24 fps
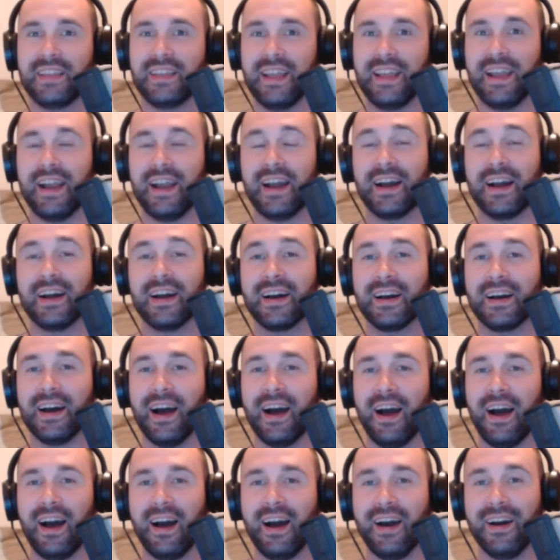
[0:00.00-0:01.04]

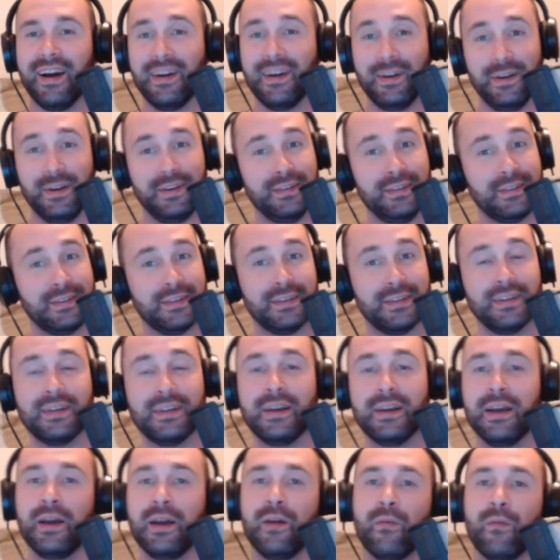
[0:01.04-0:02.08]
Yeah,
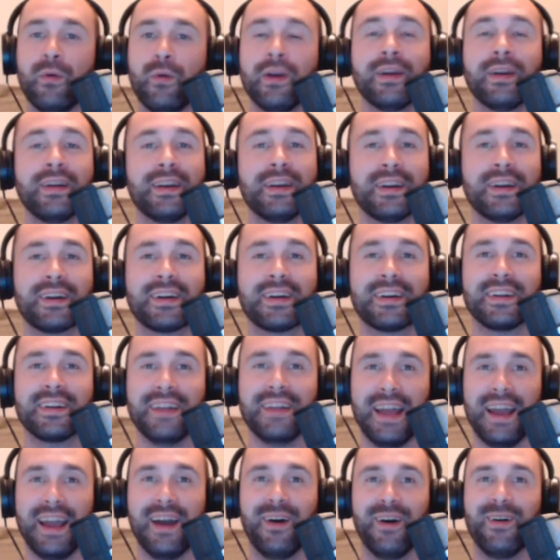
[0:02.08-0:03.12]
we're here
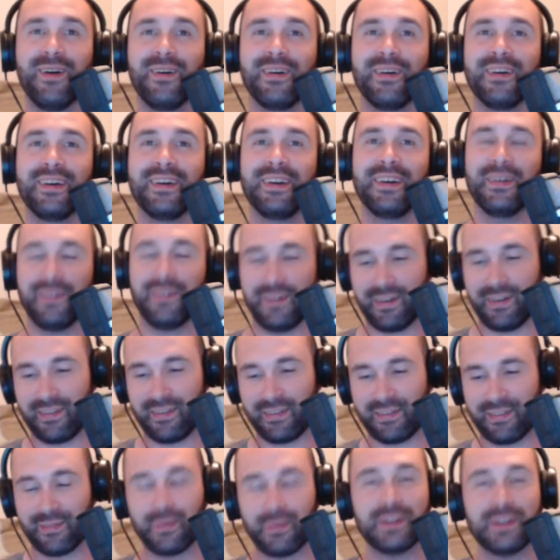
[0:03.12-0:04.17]
now. We're going to
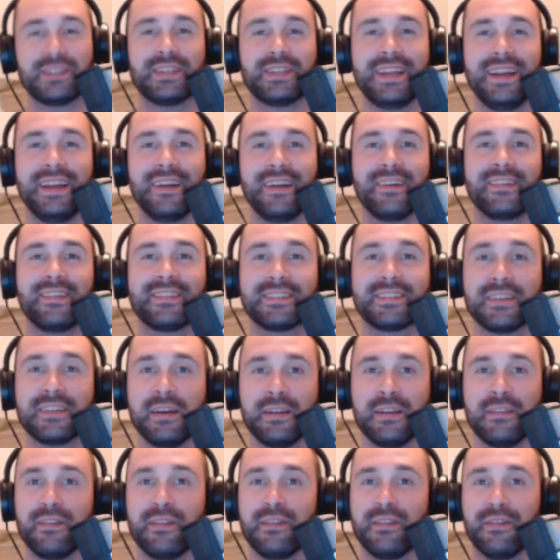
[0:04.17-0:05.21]
switch gears
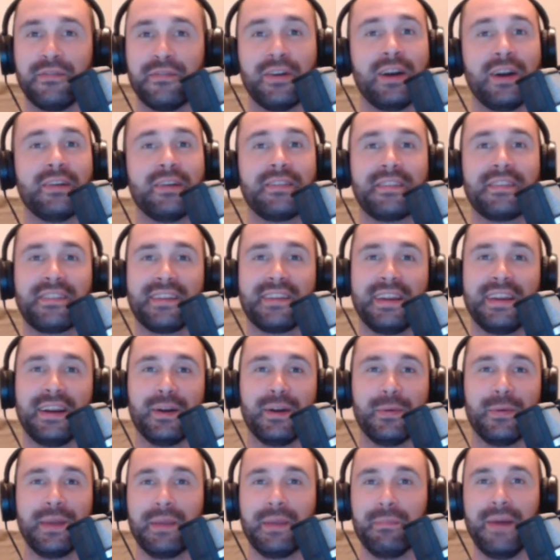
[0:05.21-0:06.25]
to the farthest
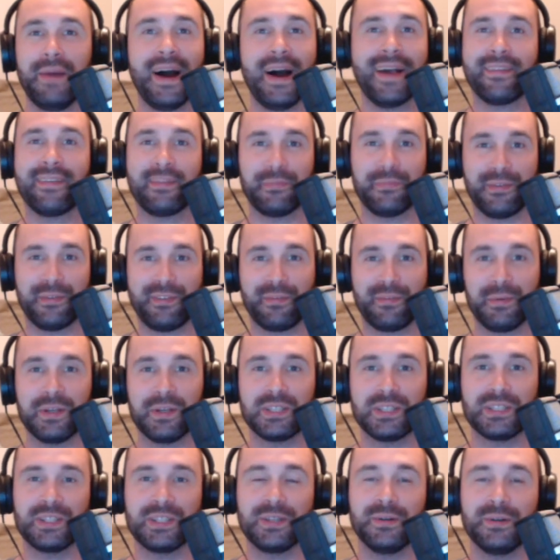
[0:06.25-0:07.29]
gear we could possibly
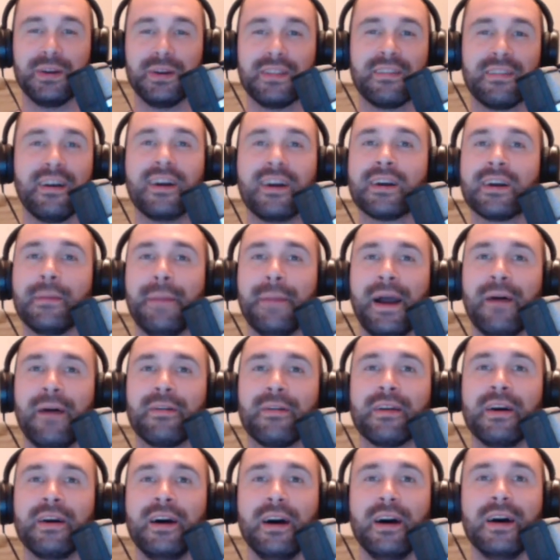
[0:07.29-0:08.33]
switch to and talk
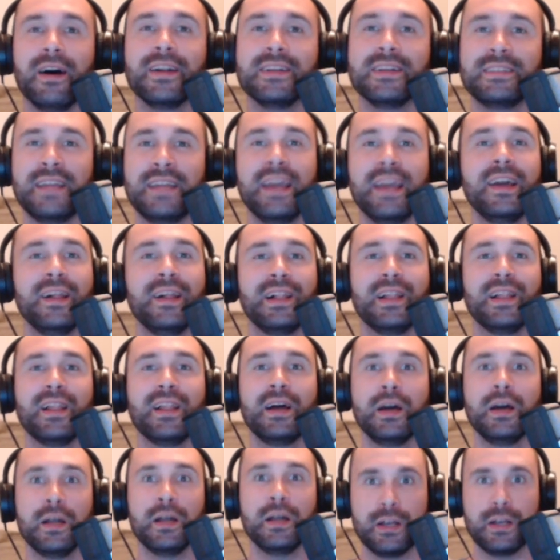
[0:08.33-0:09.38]
about
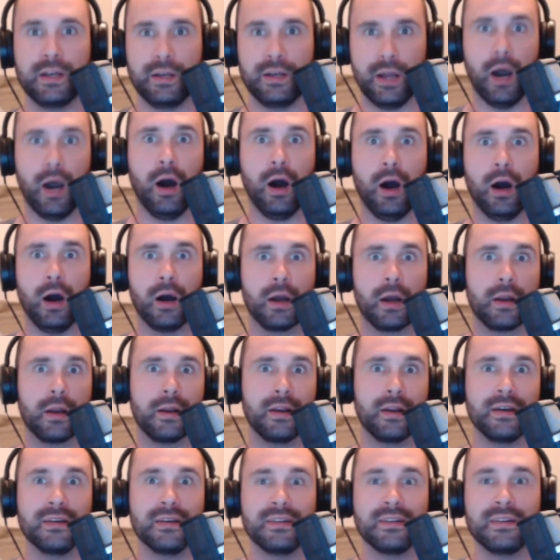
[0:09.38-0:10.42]
Until
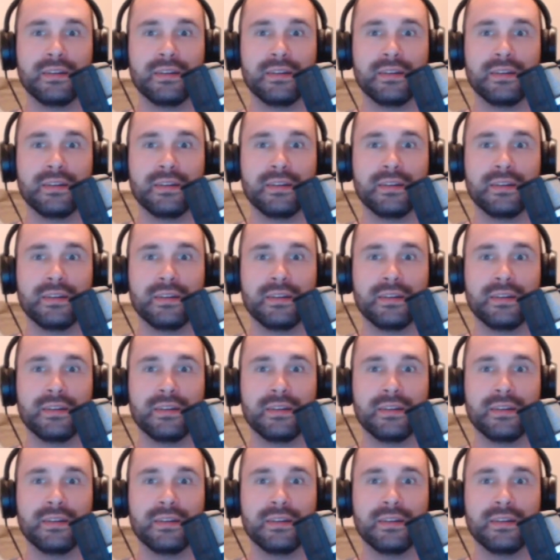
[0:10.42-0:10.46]
Dawn.